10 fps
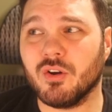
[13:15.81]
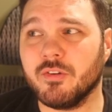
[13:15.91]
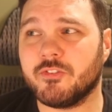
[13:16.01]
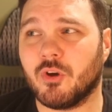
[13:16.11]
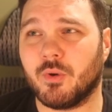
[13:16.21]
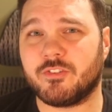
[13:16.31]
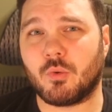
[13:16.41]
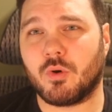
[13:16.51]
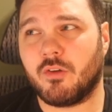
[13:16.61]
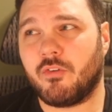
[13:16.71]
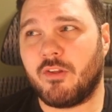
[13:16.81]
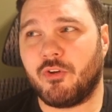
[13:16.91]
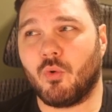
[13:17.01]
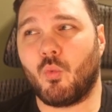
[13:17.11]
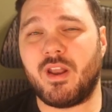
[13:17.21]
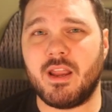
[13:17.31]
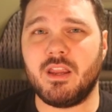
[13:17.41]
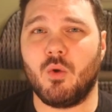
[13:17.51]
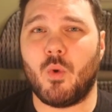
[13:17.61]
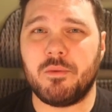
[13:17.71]
So it's sort of, if you're winning,
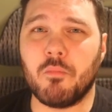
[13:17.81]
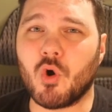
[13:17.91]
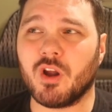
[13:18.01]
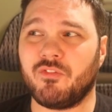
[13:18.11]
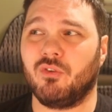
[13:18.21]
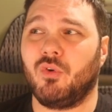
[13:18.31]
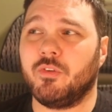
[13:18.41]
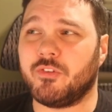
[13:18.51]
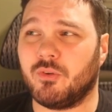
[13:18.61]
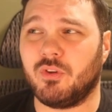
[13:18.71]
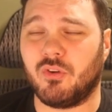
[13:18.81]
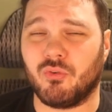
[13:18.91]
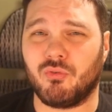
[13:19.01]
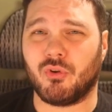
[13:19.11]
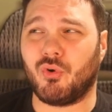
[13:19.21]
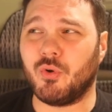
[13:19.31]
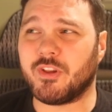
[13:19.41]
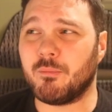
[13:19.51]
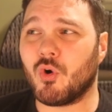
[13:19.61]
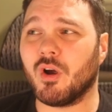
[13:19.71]
you win more. If you lose, you're
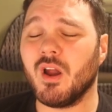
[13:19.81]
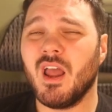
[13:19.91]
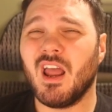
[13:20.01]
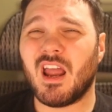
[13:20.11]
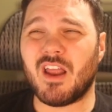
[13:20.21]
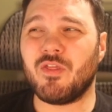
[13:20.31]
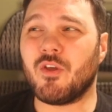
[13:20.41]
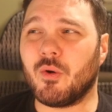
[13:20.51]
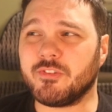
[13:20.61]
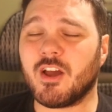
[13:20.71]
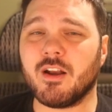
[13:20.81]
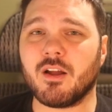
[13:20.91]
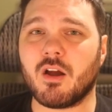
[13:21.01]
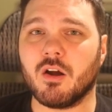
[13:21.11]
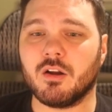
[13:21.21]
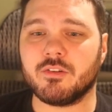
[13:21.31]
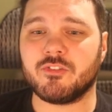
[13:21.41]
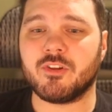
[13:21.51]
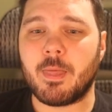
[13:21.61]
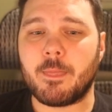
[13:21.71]
losing more. And those kind of
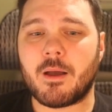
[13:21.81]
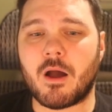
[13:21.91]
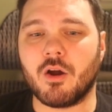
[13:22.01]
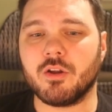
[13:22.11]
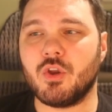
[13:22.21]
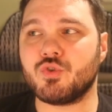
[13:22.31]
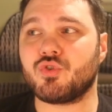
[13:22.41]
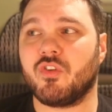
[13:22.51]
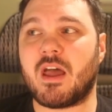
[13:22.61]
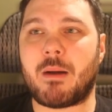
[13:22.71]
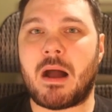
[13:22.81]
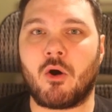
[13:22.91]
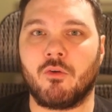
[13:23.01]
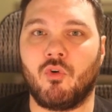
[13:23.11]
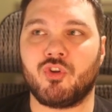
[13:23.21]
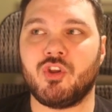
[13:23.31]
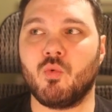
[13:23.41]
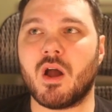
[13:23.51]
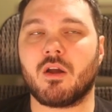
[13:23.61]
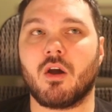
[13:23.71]
cards aren't usually that powerful. You
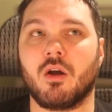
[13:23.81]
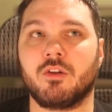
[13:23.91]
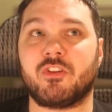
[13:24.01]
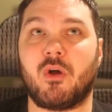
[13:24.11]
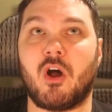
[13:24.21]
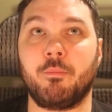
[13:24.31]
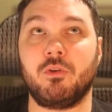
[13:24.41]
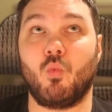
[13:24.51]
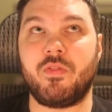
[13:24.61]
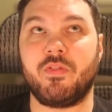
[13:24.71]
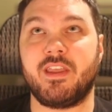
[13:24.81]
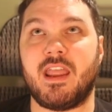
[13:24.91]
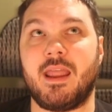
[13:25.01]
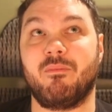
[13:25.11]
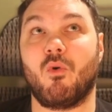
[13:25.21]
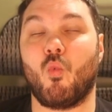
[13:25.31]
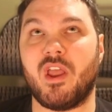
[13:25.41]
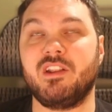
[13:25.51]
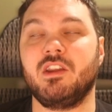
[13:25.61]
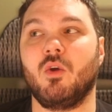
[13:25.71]
want cards that will help you win the game
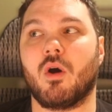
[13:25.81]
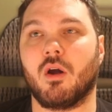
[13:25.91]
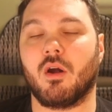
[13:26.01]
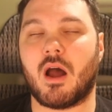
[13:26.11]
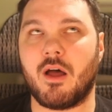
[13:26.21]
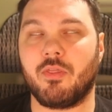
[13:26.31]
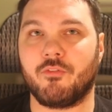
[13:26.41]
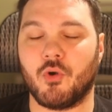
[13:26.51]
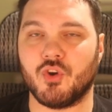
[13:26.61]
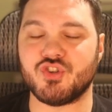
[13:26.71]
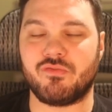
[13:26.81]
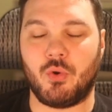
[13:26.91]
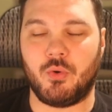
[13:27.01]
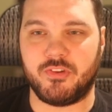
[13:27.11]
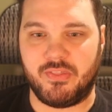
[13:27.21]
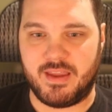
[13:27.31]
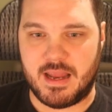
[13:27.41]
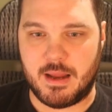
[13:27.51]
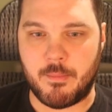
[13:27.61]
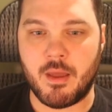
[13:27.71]
when you are on the verge of losing the game.